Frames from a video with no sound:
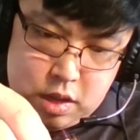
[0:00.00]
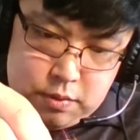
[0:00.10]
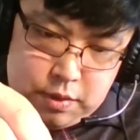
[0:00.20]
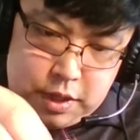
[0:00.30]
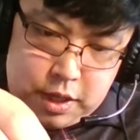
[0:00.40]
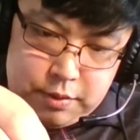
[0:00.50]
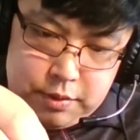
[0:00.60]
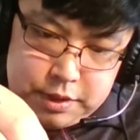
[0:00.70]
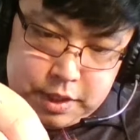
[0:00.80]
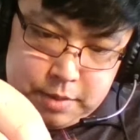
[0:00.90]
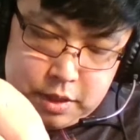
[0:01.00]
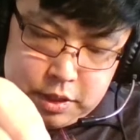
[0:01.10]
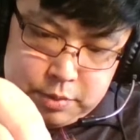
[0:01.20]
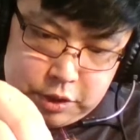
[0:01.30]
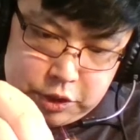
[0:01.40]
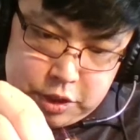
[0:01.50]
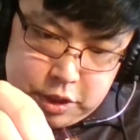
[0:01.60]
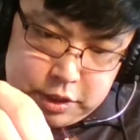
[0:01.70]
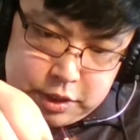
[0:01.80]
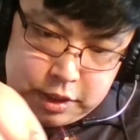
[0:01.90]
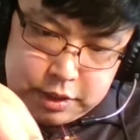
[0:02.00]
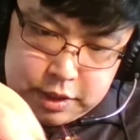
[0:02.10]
One thing I will say about these partridge hooks is